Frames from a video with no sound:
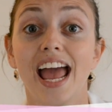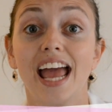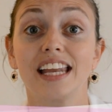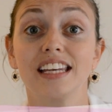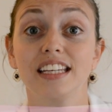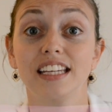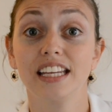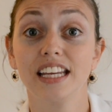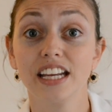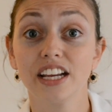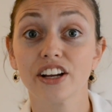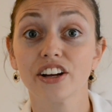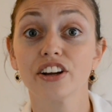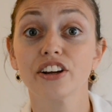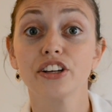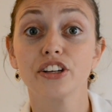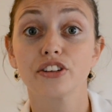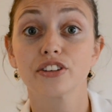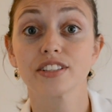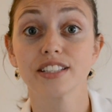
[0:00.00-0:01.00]
and here
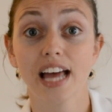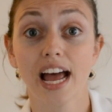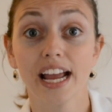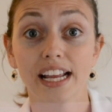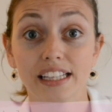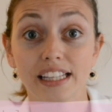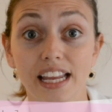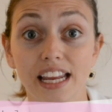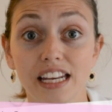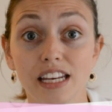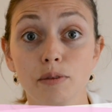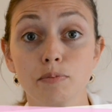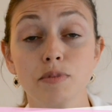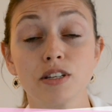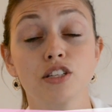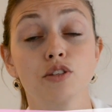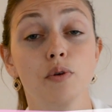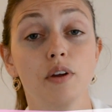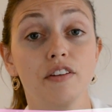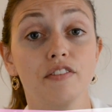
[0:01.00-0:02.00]
you're dilating
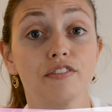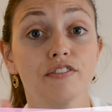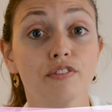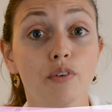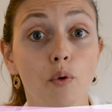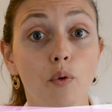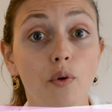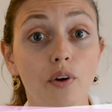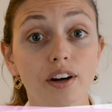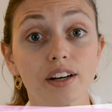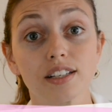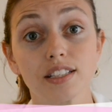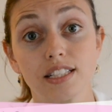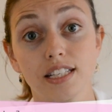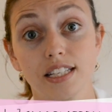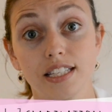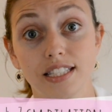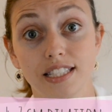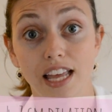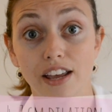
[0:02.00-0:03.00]
between 4
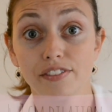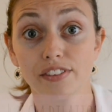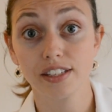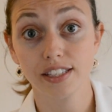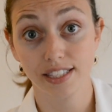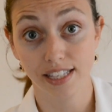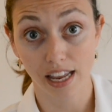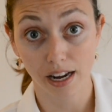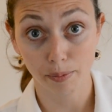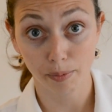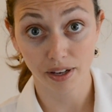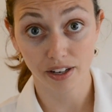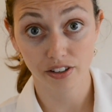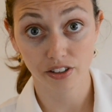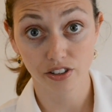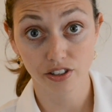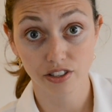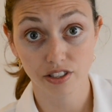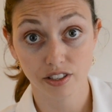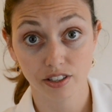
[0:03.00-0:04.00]
to 7
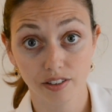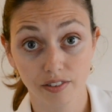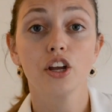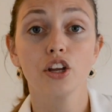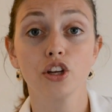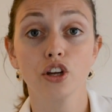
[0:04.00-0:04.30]
centimeters.